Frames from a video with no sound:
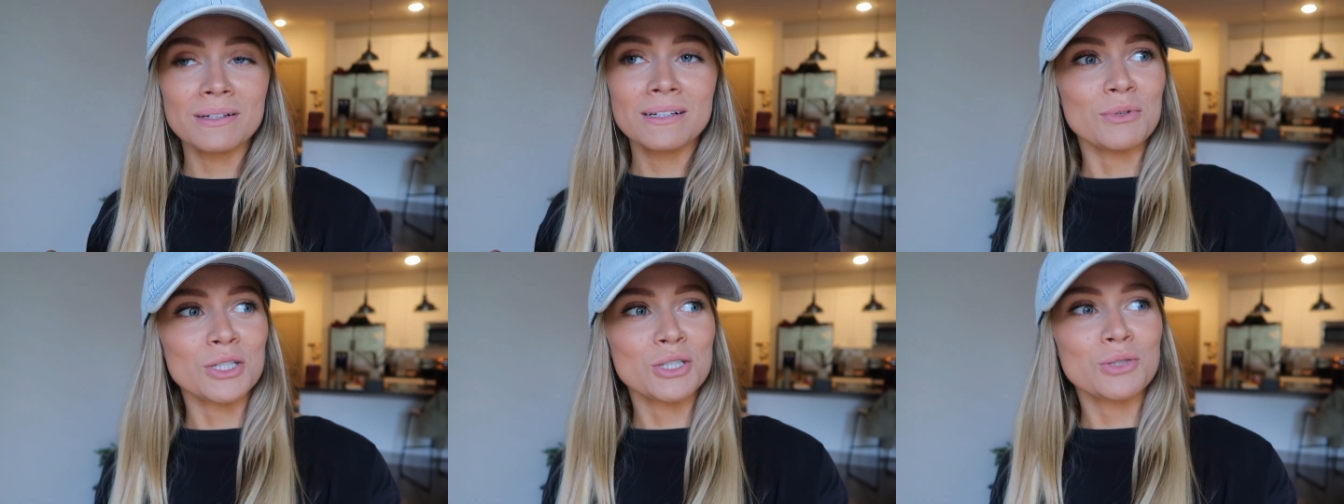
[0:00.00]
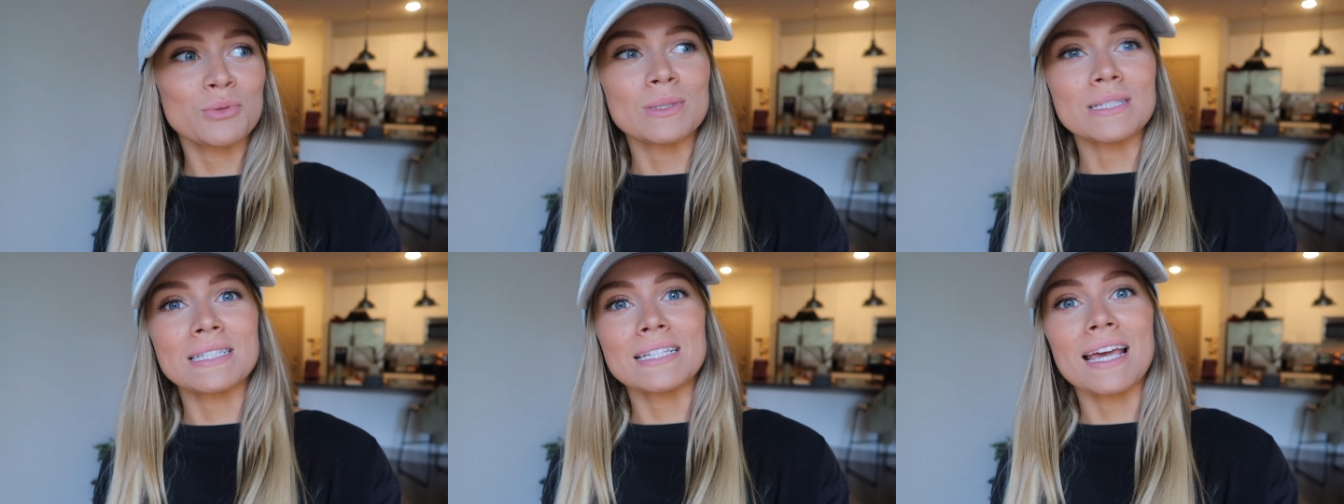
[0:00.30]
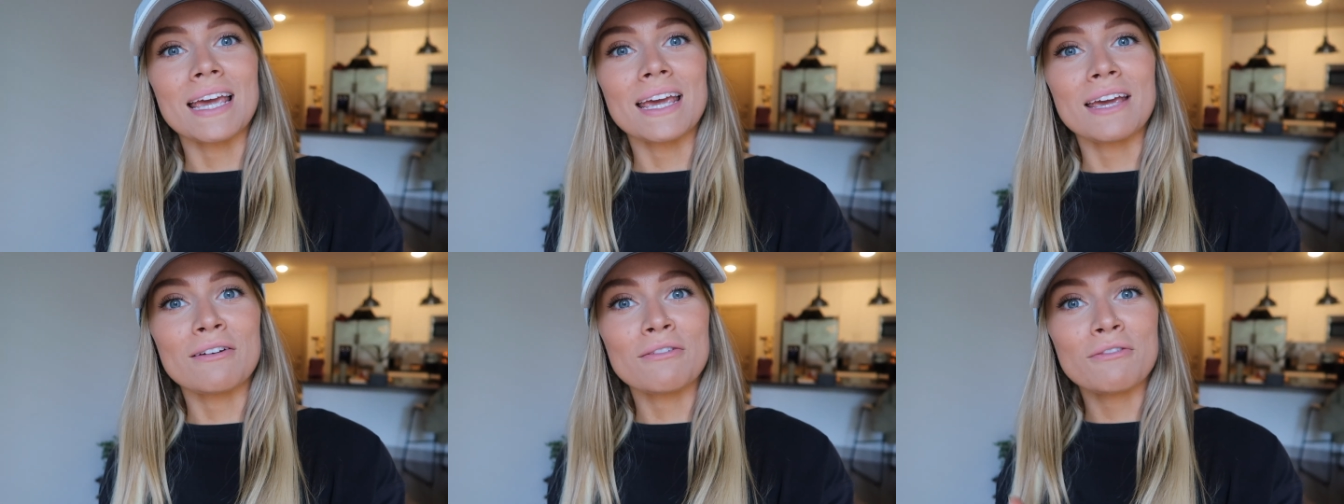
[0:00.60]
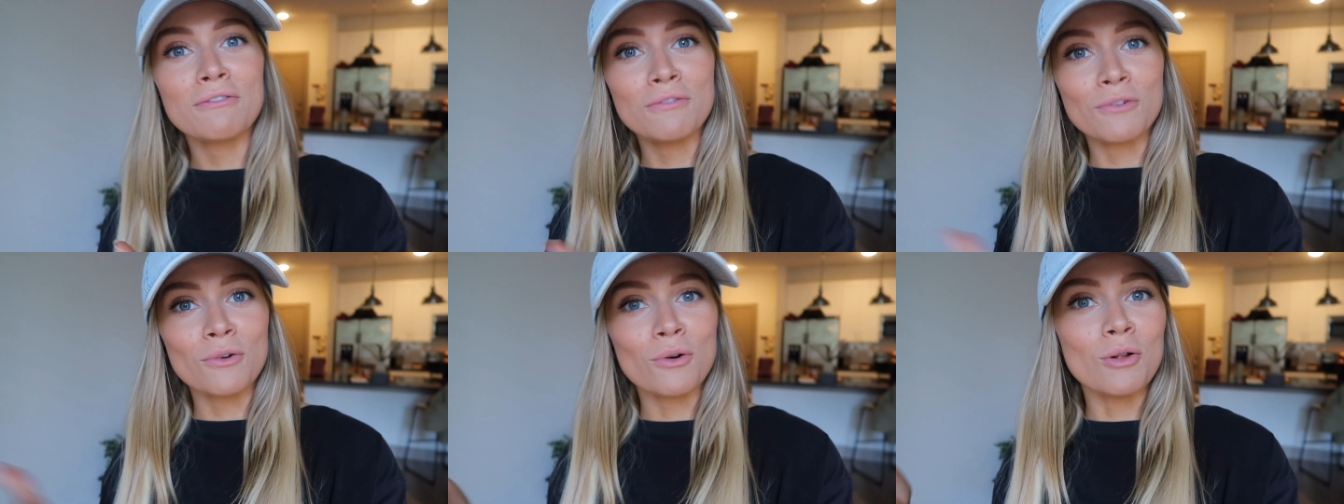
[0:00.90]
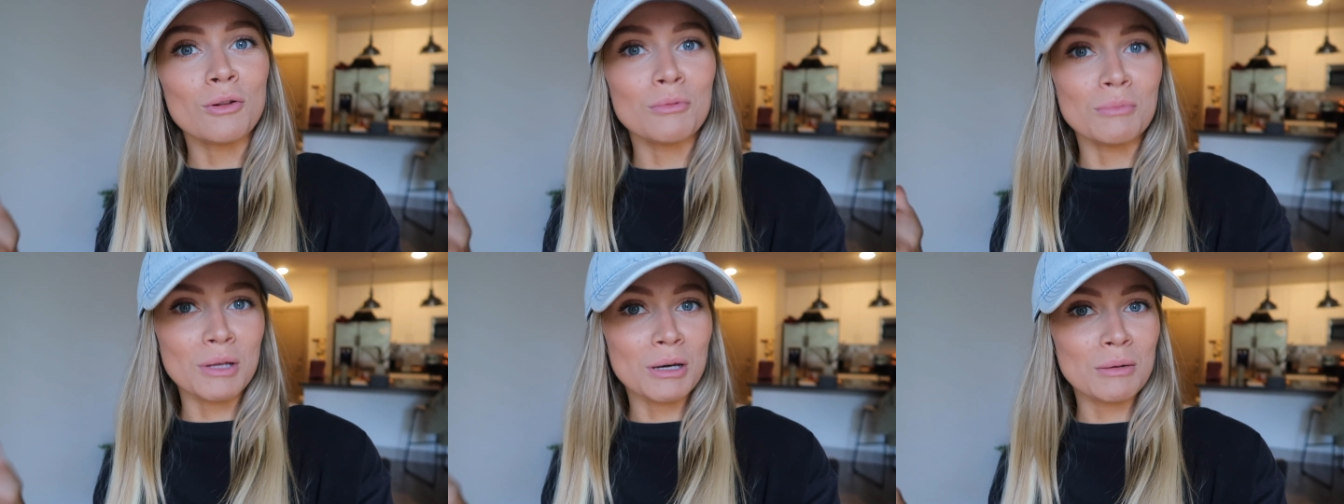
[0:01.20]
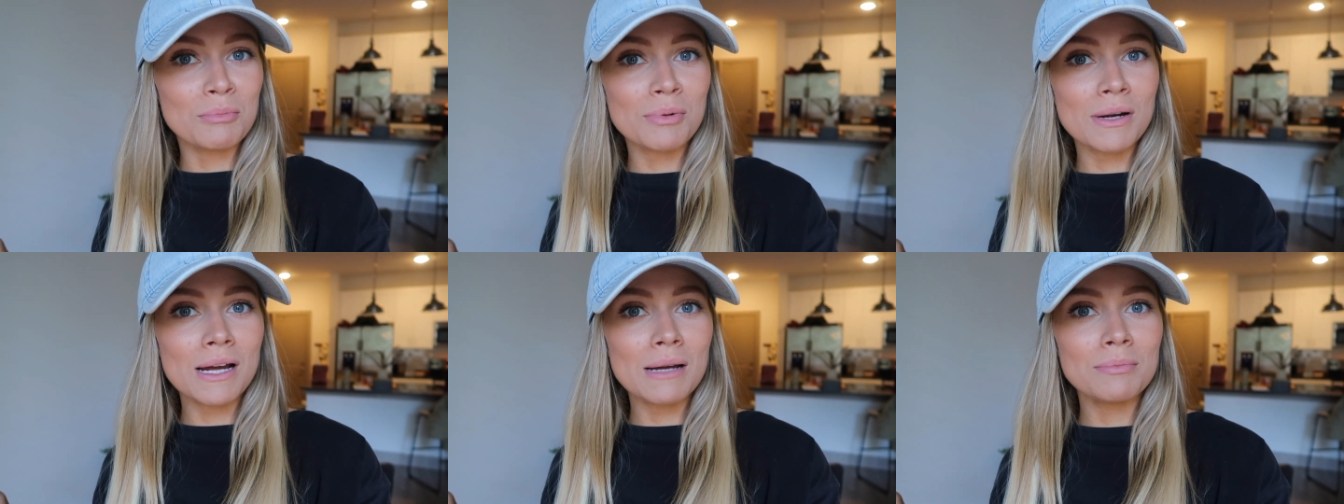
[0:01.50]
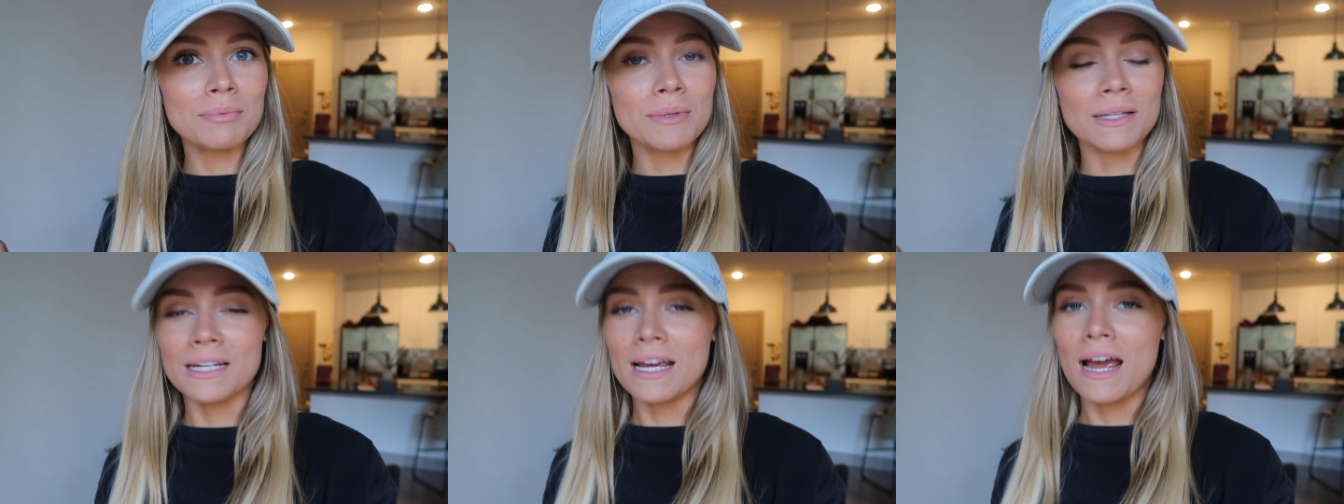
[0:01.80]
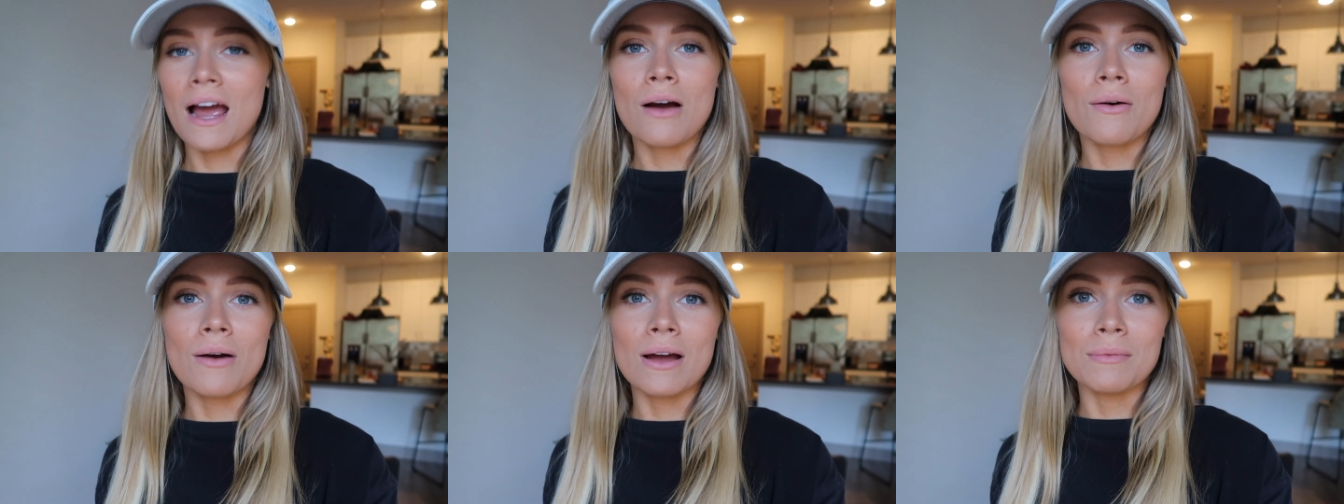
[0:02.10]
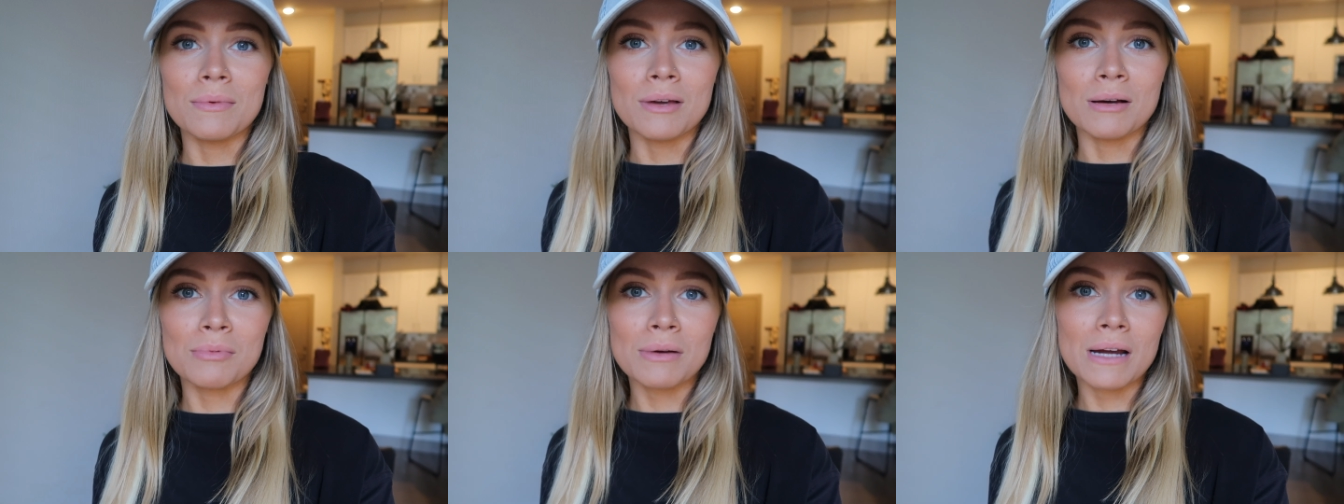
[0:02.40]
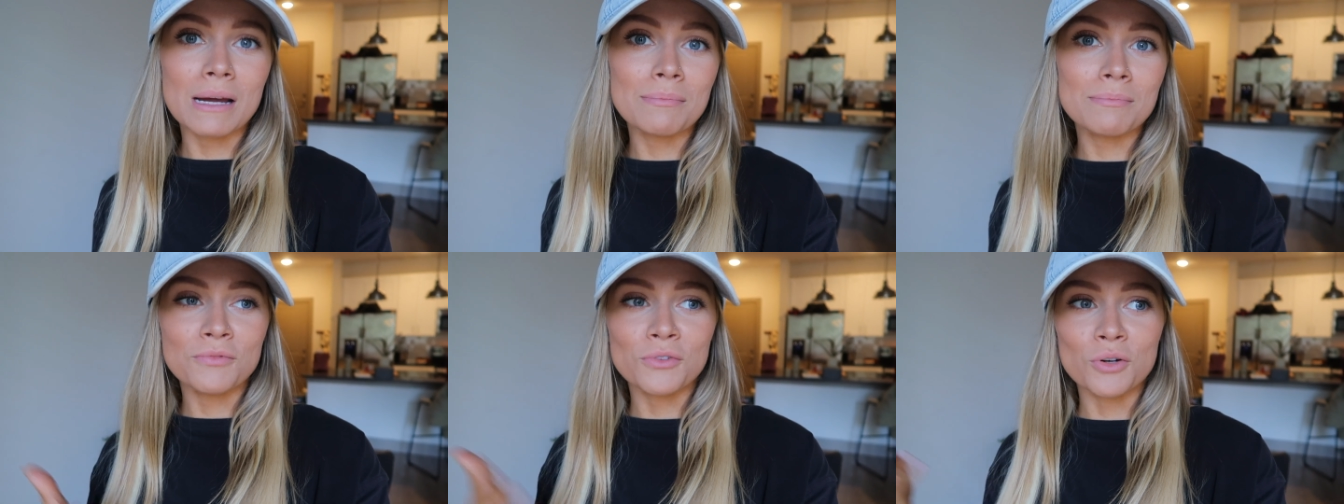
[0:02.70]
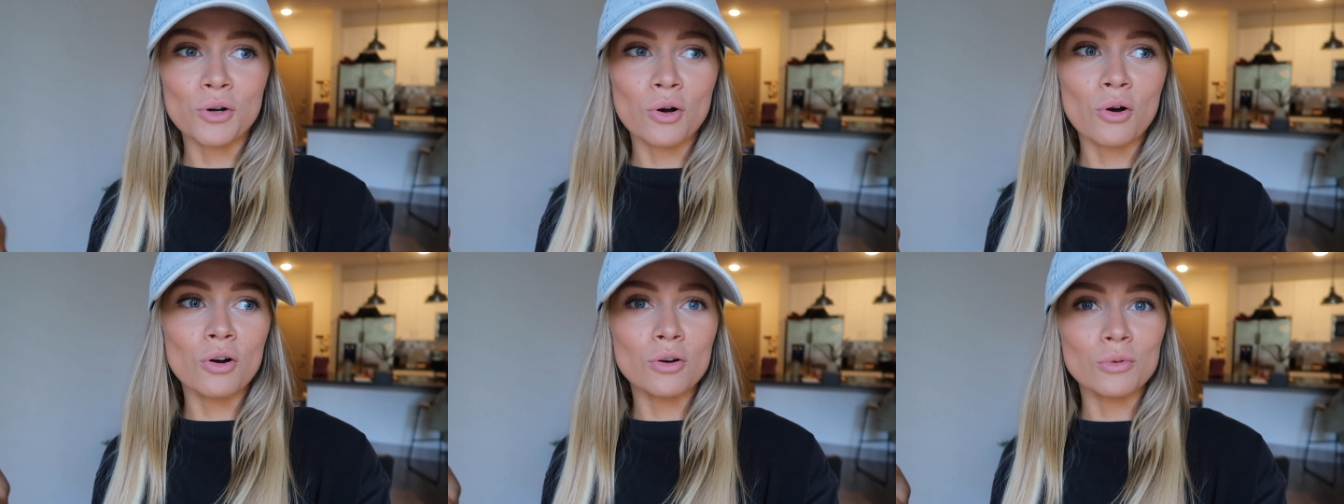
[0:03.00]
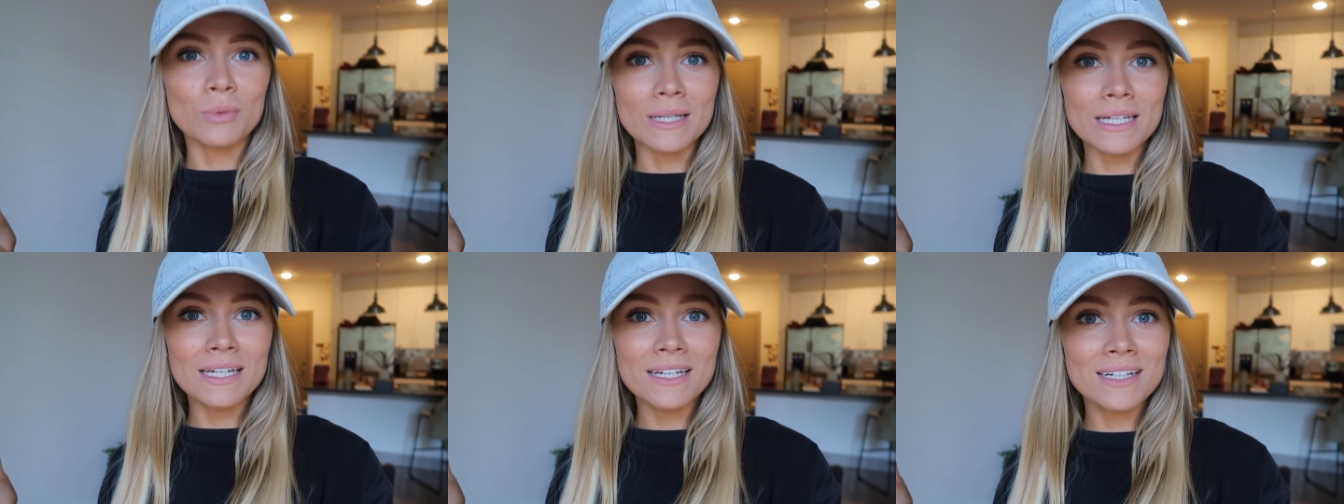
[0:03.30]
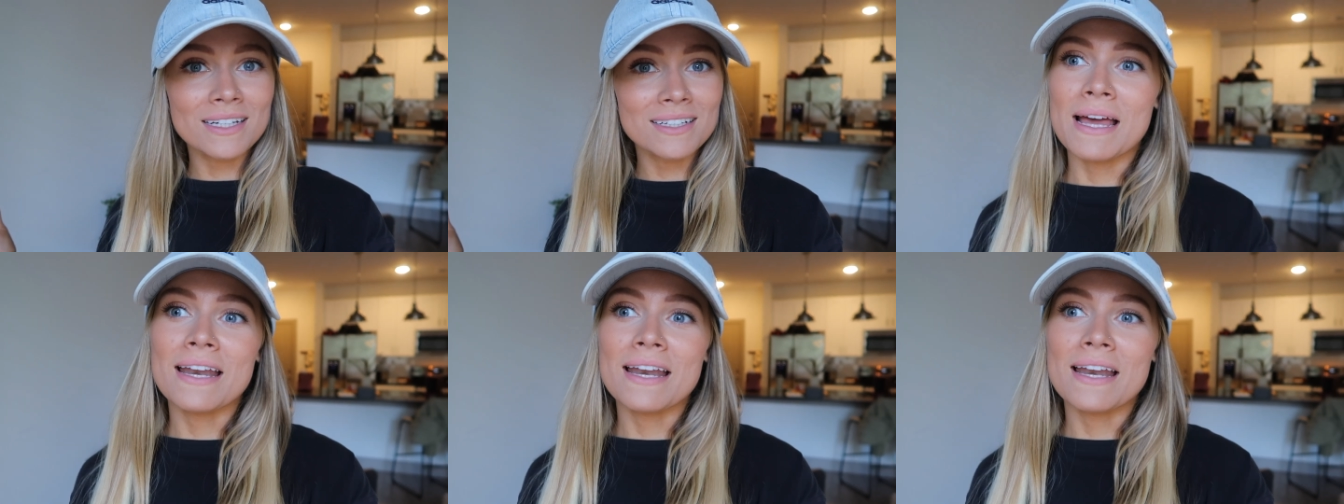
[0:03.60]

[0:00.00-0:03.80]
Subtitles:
which was a full meal prep, like how I meal prep for a whole week,